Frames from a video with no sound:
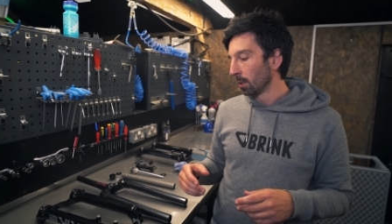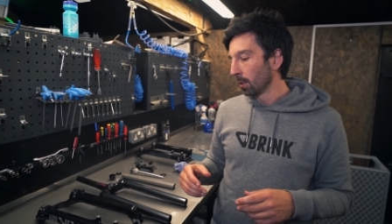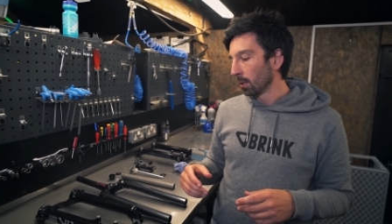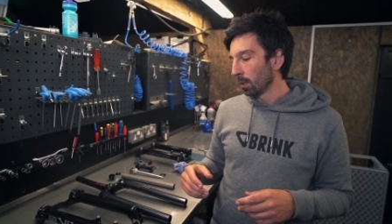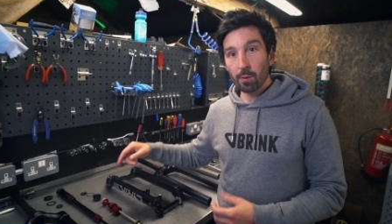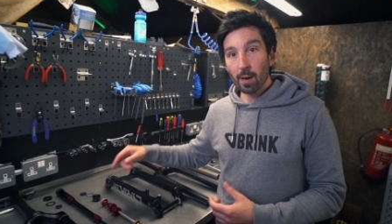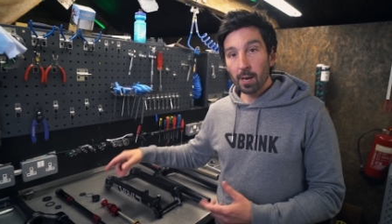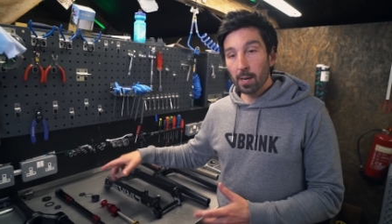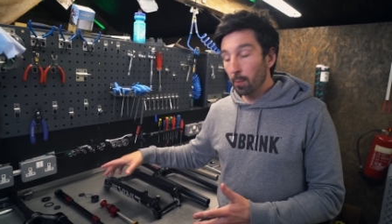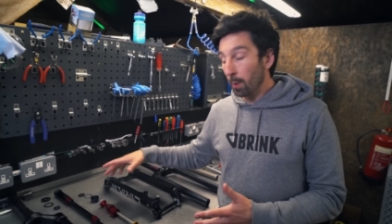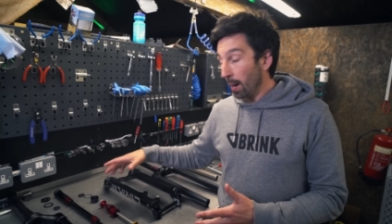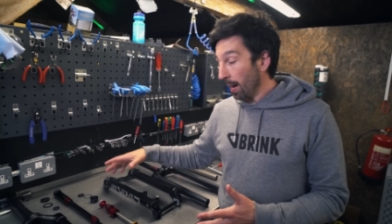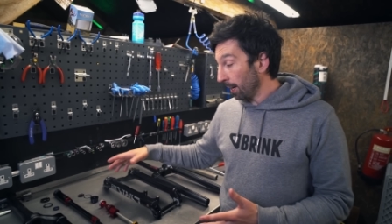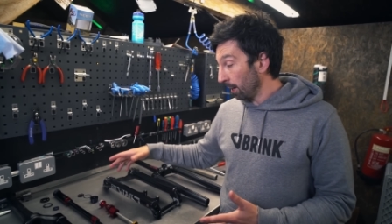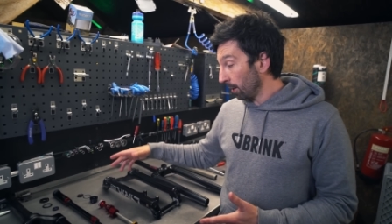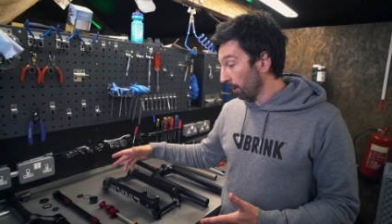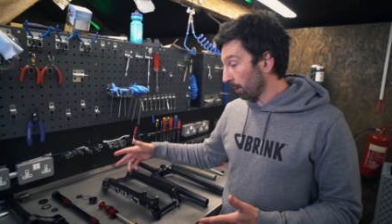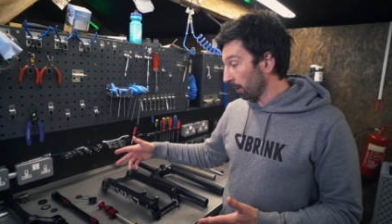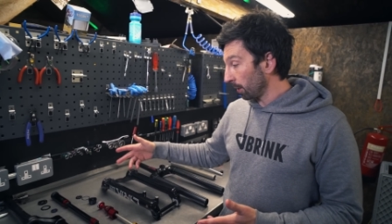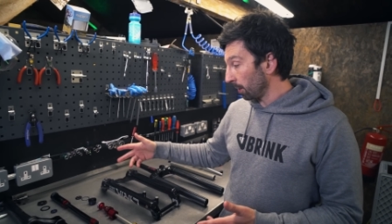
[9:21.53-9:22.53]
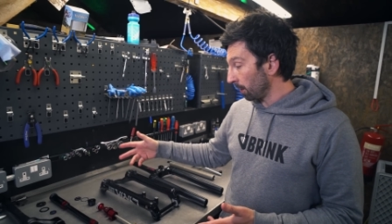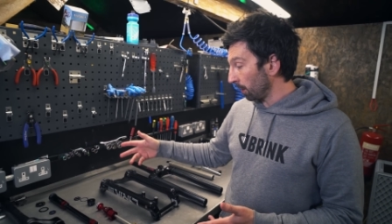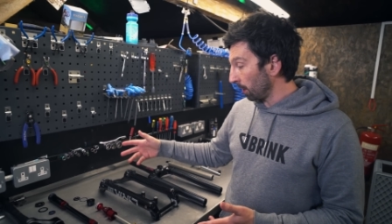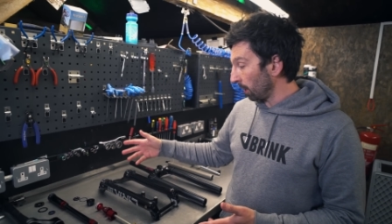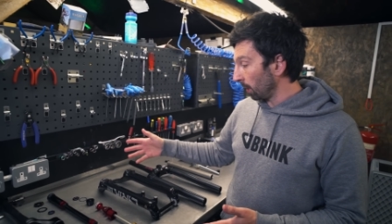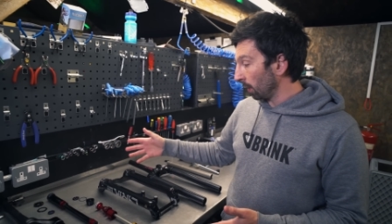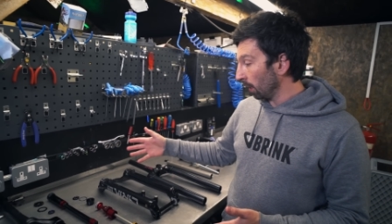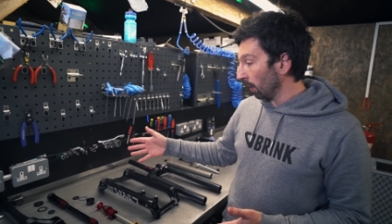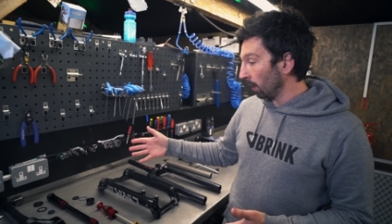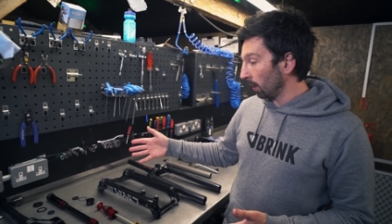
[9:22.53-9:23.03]
Straight away, looking at
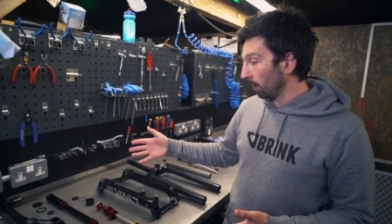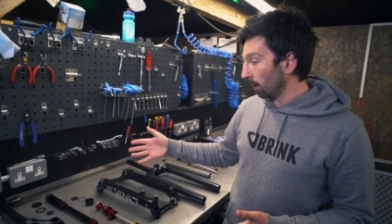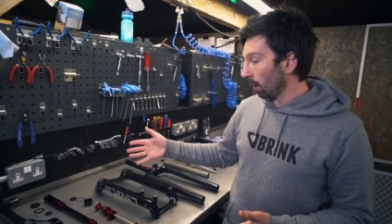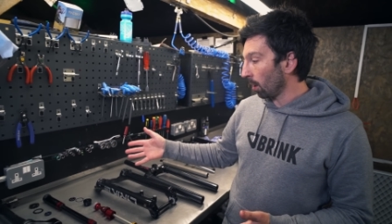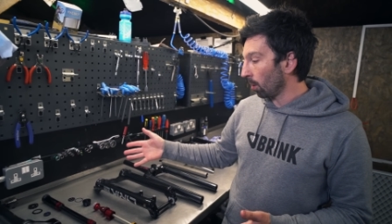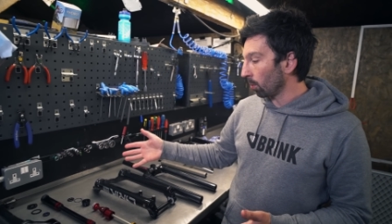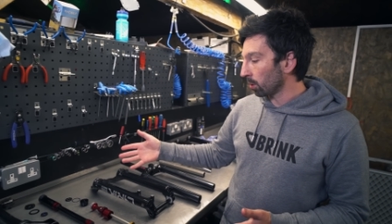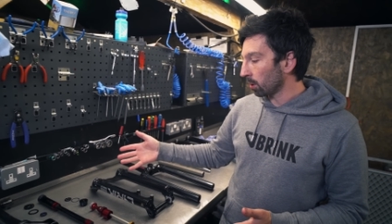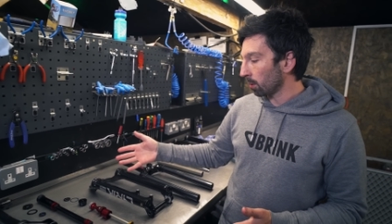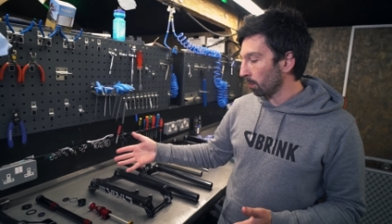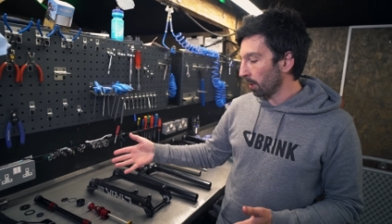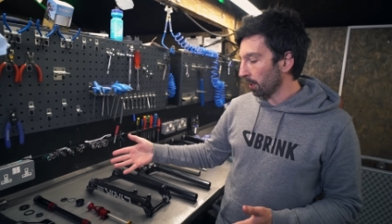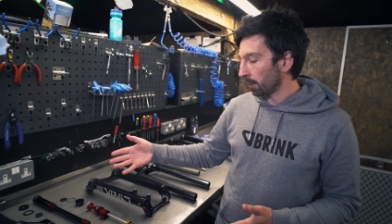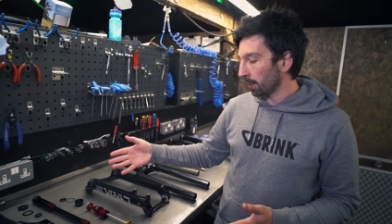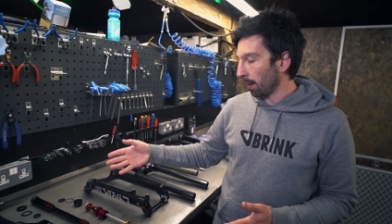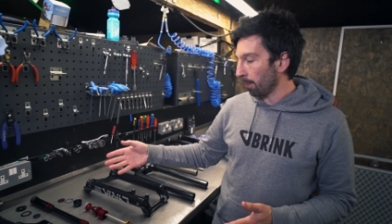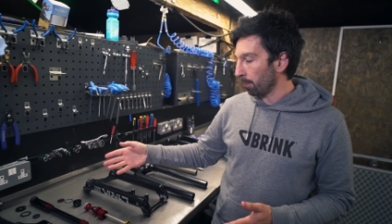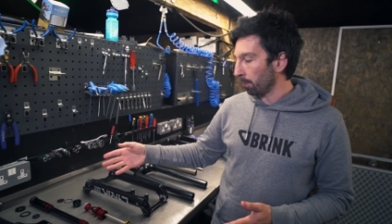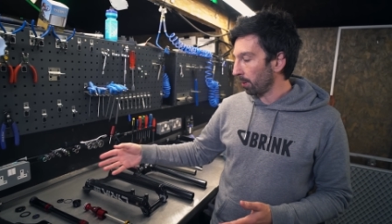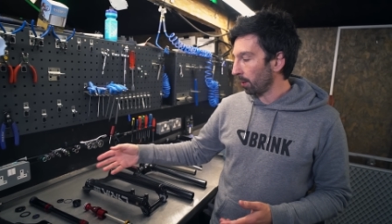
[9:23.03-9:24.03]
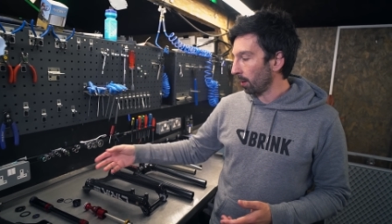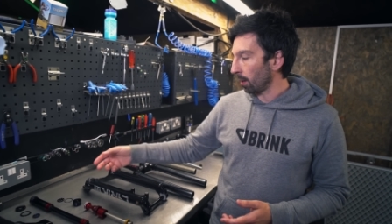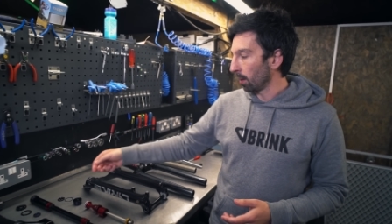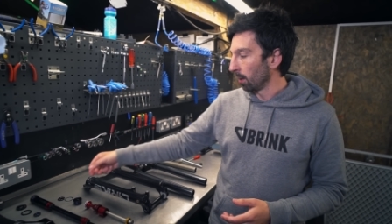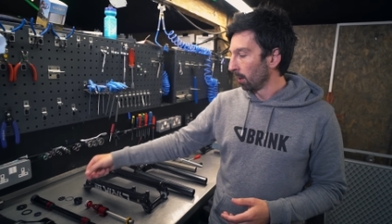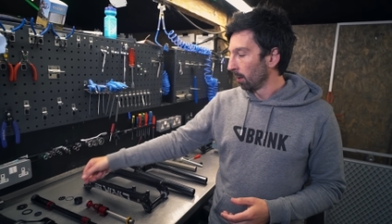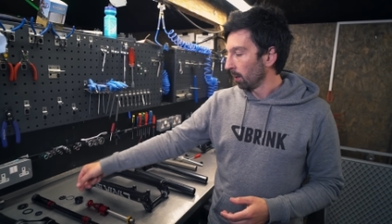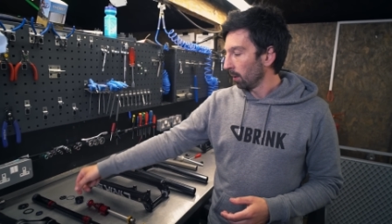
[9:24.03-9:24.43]
the Ultimate damper,